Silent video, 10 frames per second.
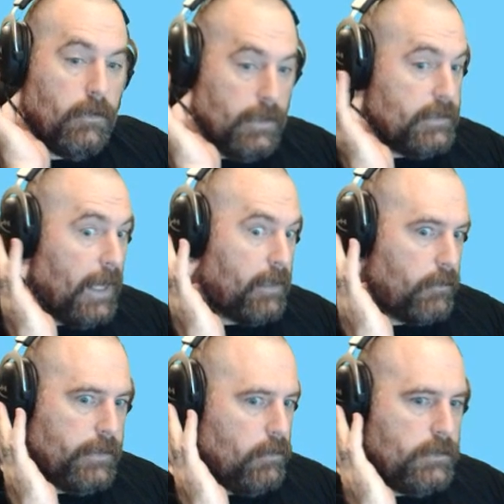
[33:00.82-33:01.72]

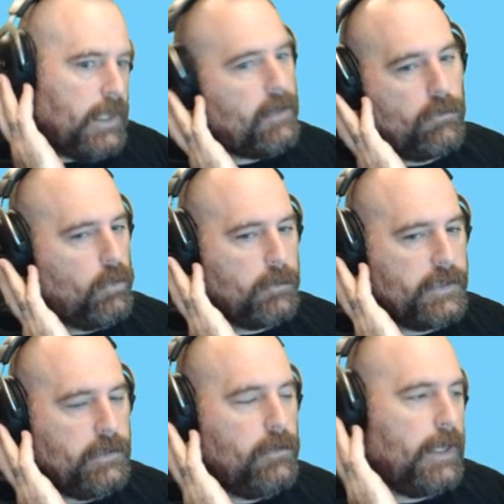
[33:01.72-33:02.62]
Exactly, dude. See, I don't
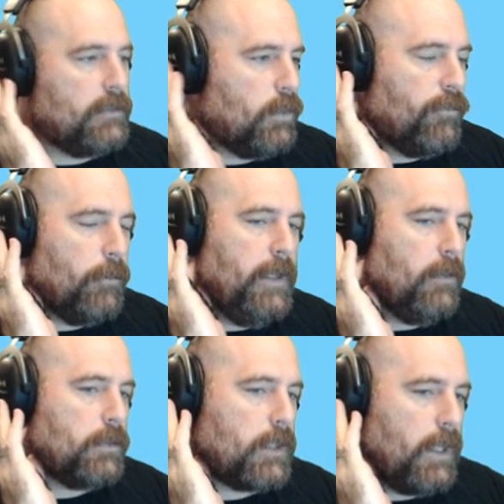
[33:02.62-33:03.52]
normally do that. So for me,
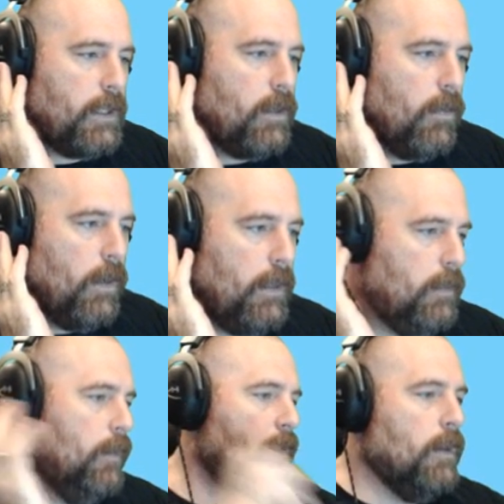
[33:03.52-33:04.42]
it was like, you know
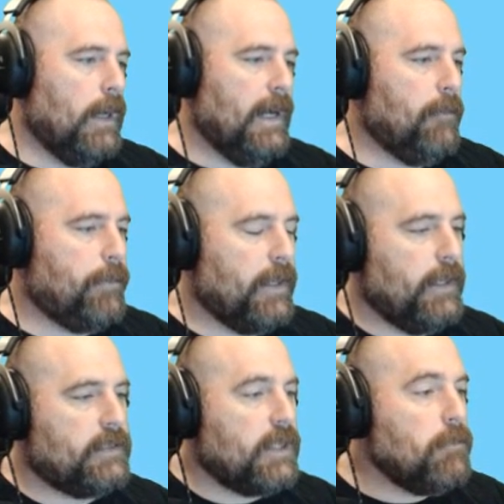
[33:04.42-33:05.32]
what? But
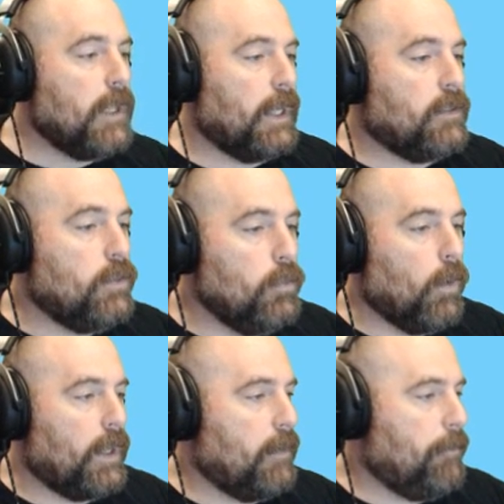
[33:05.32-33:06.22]
it's something I do
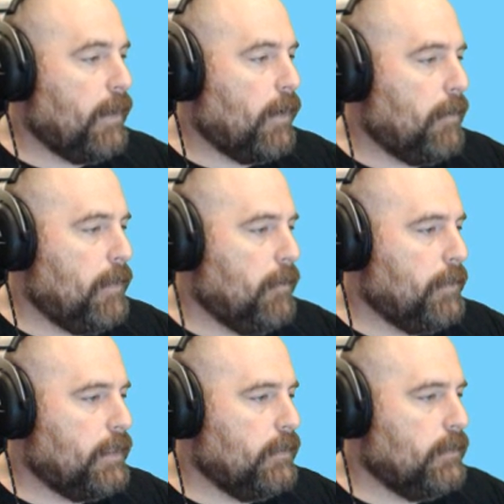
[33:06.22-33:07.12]
want to get better at, man,
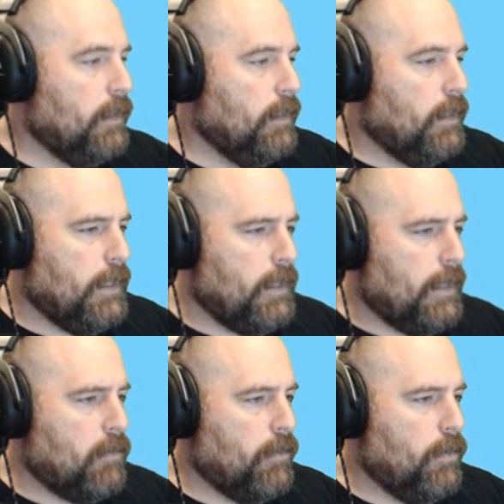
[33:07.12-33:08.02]
because
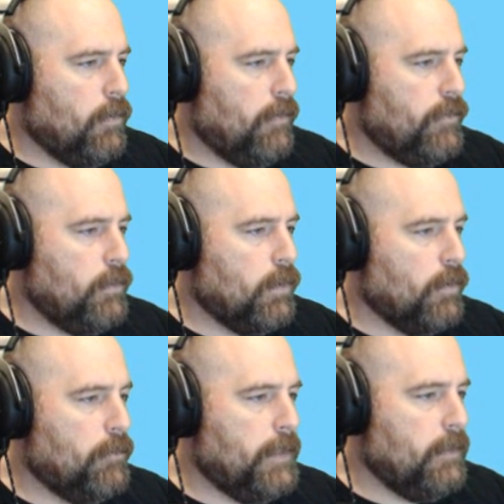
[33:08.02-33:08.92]
I don't know if you
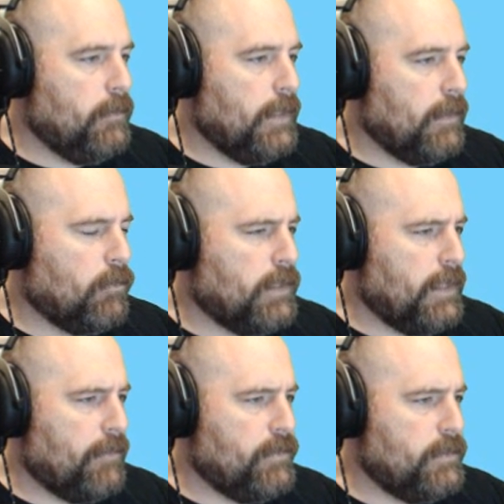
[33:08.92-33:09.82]
heard me. I don't
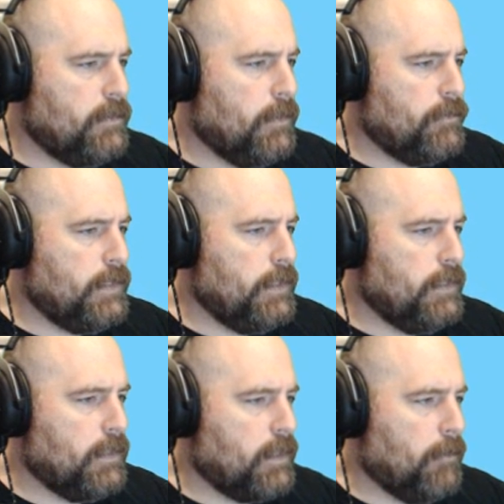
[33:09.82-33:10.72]
think I've seen
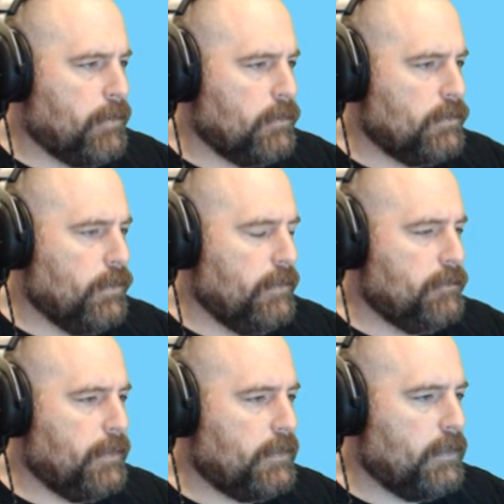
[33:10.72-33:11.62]
you in a couple
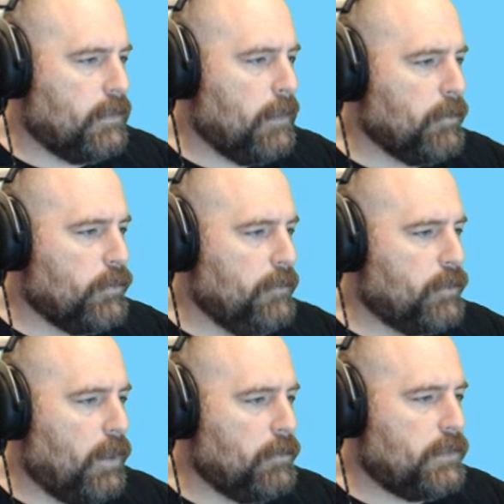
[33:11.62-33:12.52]
streams, but a couple streams
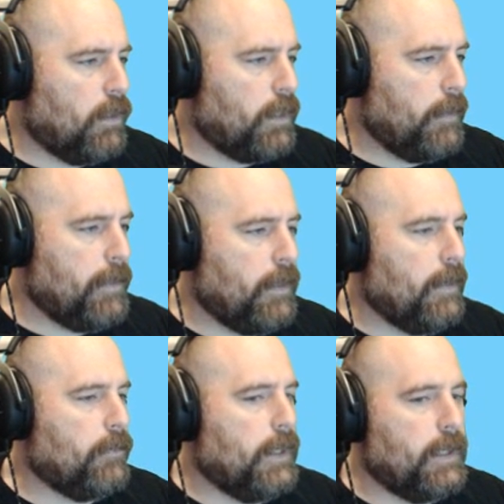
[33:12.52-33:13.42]
ago, I was talking about
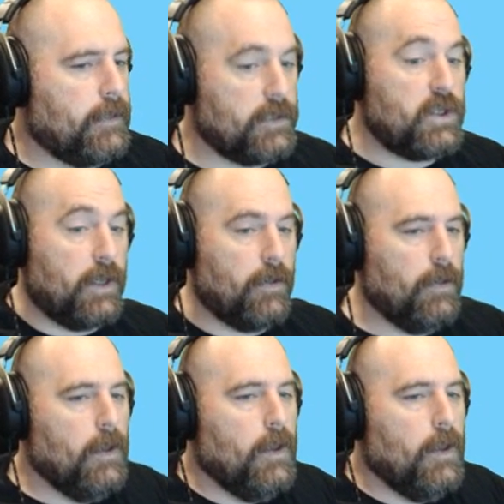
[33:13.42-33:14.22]
how, like, this year,